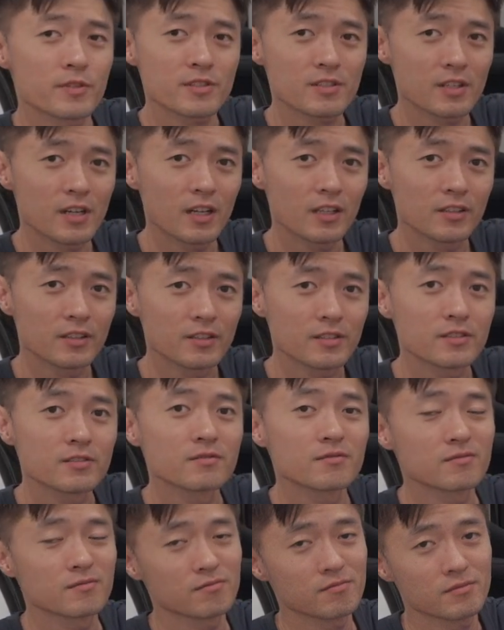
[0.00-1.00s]
solid,
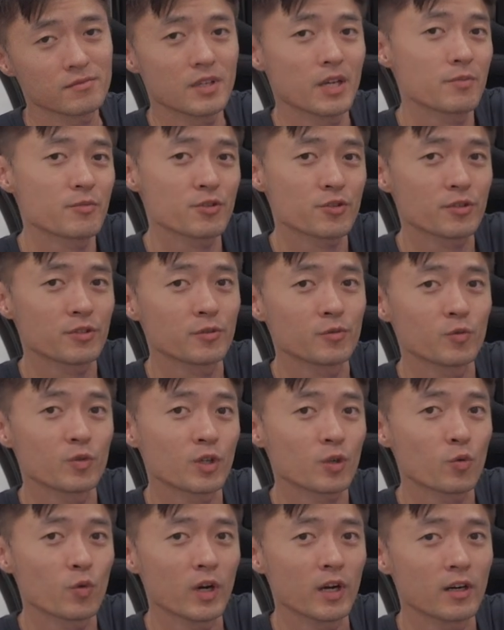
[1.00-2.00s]
I'm sure it'll
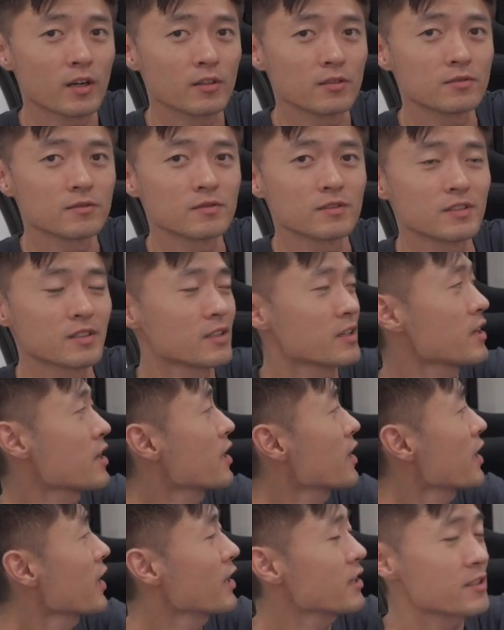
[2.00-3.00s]
work well,
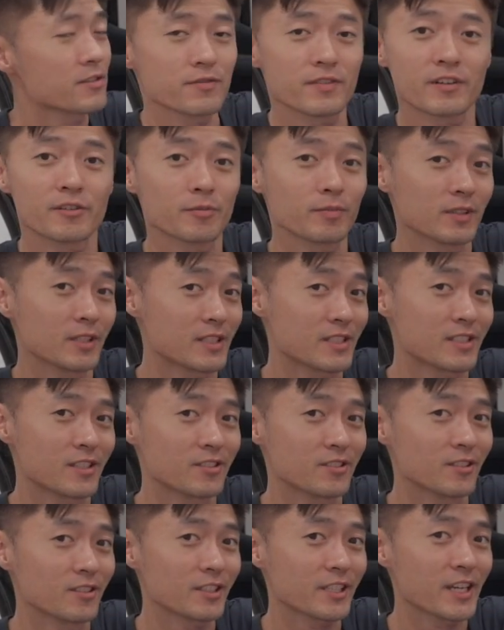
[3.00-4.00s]
and it's very pleasing
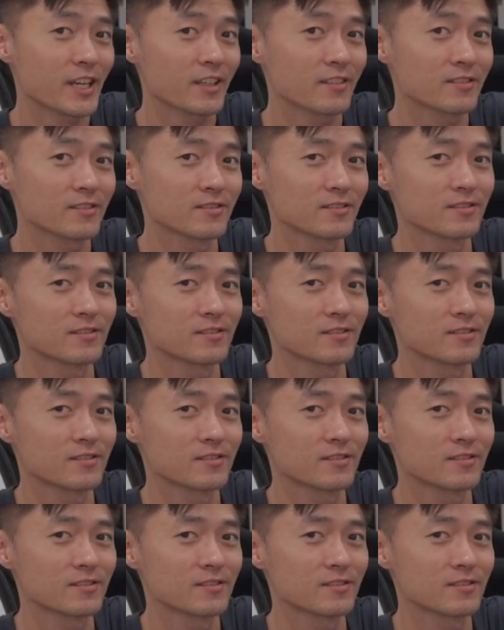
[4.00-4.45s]
to look at.